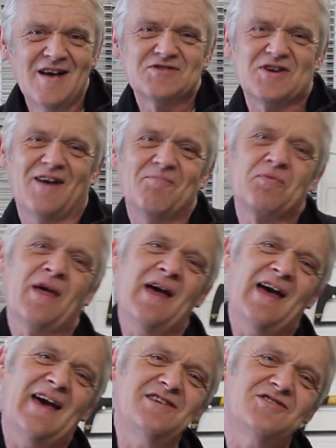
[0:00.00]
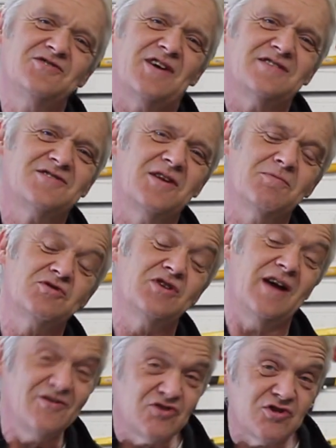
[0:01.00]
So he suggested it was
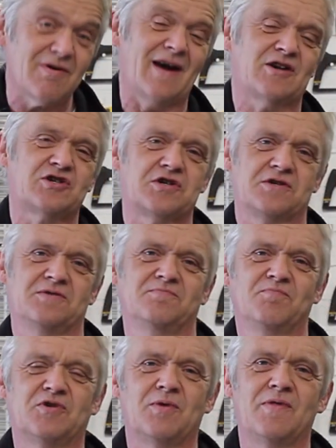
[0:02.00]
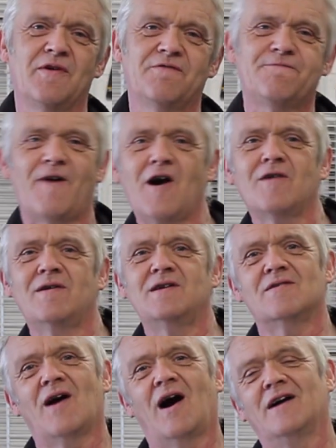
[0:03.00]
an interaction between the fire in
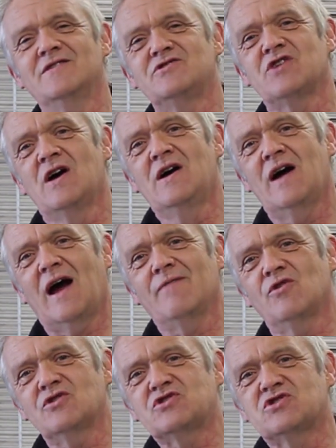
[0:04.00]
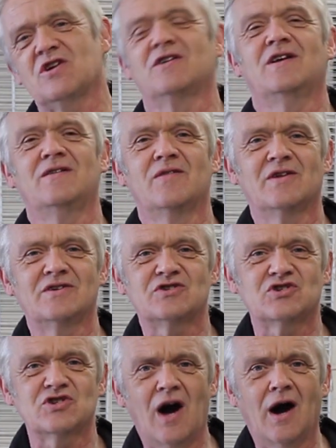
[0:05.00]
your eyes and the sun in the
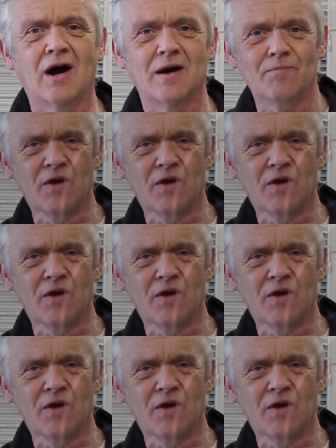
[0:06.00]
sky.